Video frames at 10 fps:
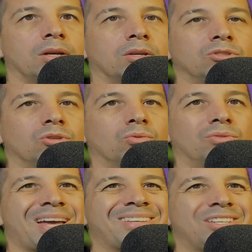So
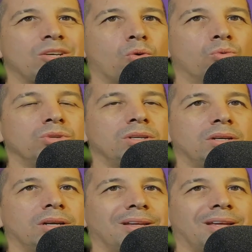that's the
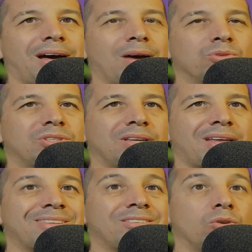only, I would say
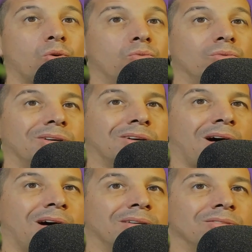that's the only
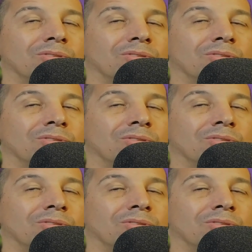con